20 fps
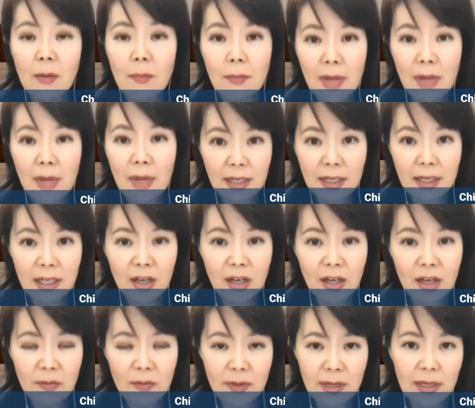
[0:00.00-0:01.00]
Many
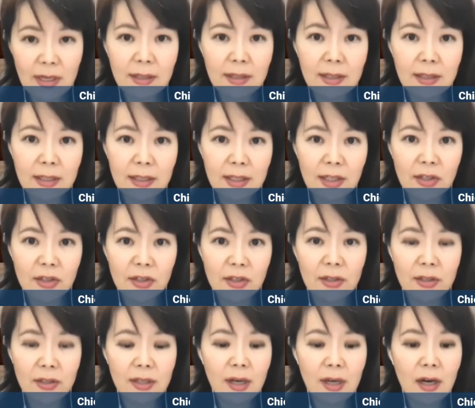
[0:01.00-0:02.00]
of these
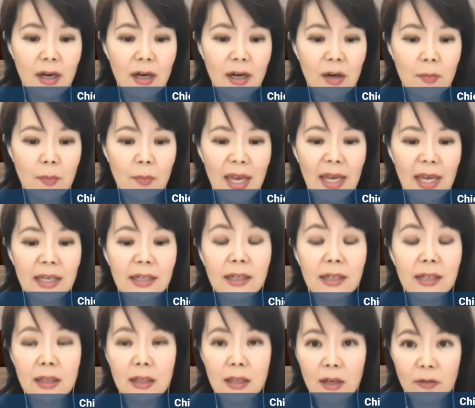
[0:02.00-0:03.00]
decisions are made
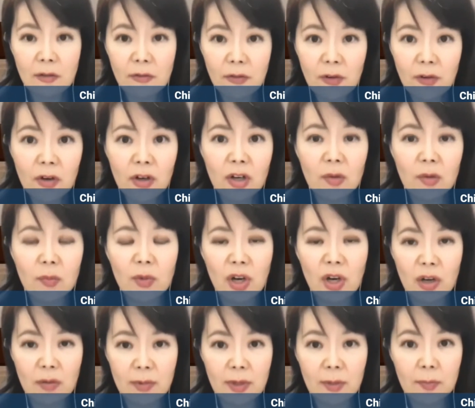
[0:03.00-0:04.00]
in the form
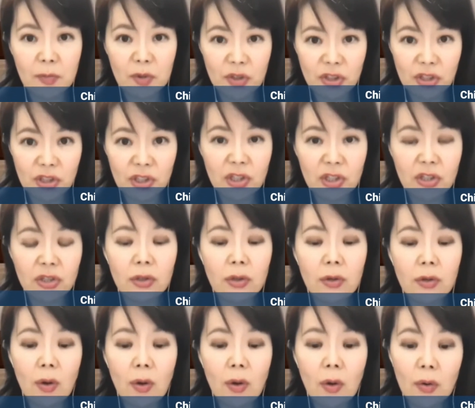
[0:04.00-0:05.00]
of a
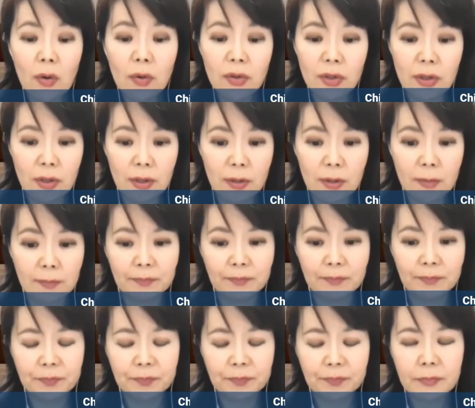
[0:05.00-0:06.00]
procedural order,
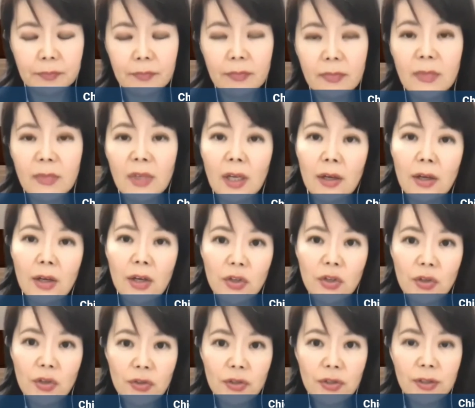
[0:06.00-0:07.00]

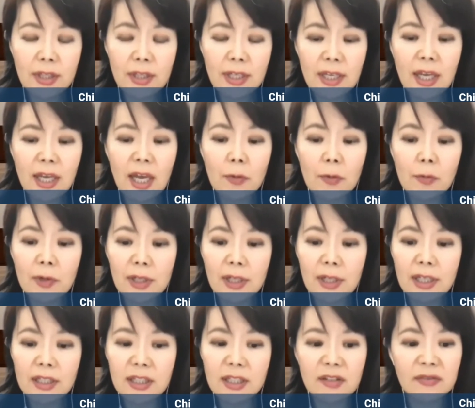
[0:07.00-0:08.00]
usually a
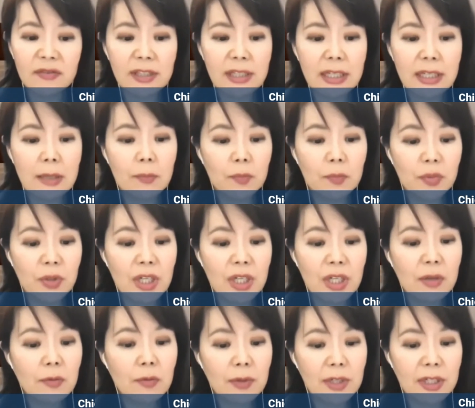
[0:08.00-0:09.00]
relatively
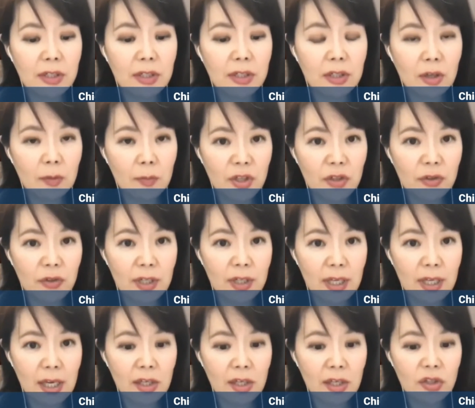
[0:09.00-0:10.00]
brief written
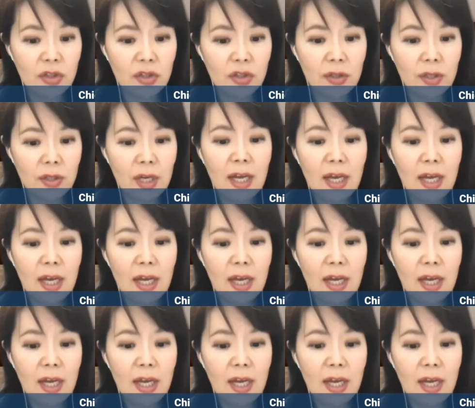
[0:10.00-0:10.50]
communication